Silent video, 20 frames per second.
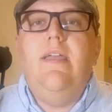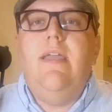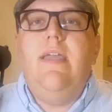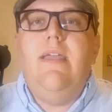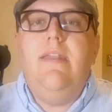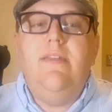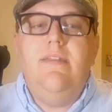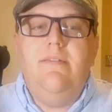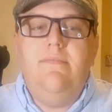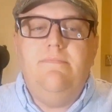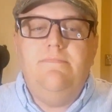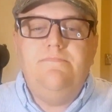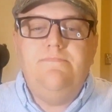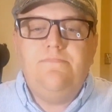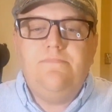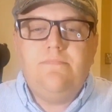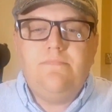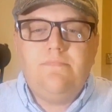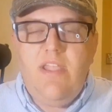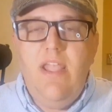And
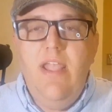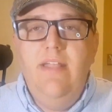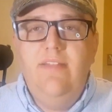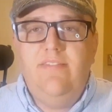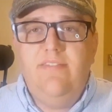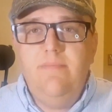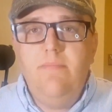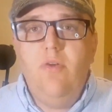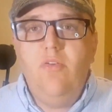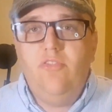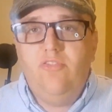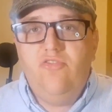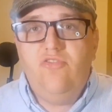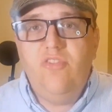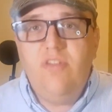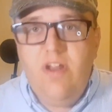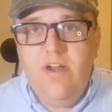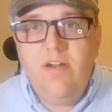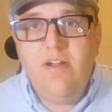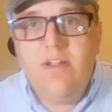it's the most
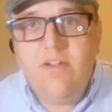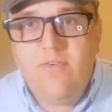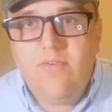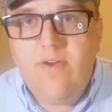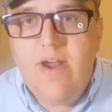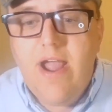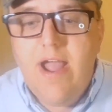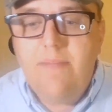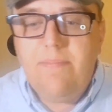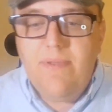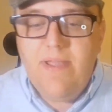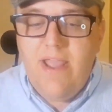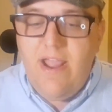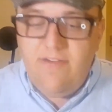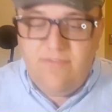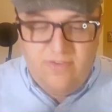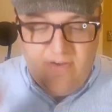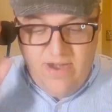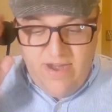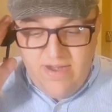generic crap
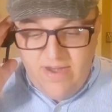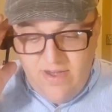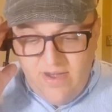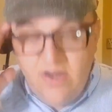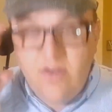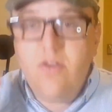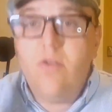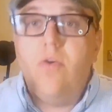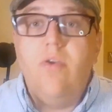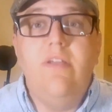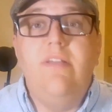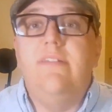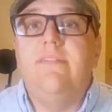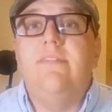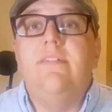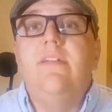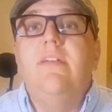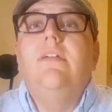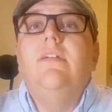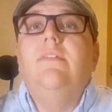ever, and it
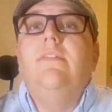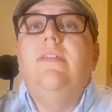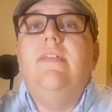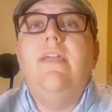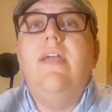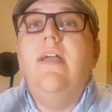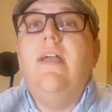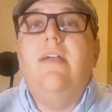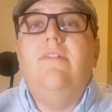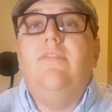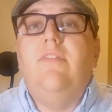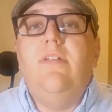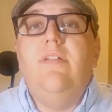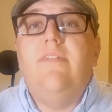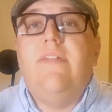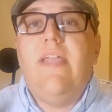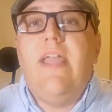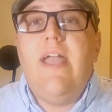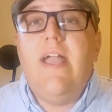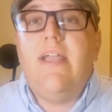annoys the
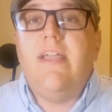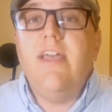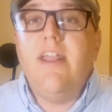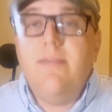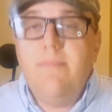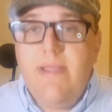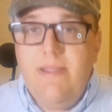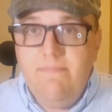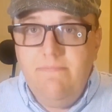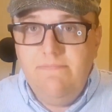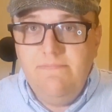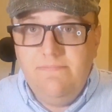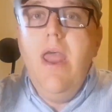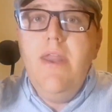ever-living heck out of me.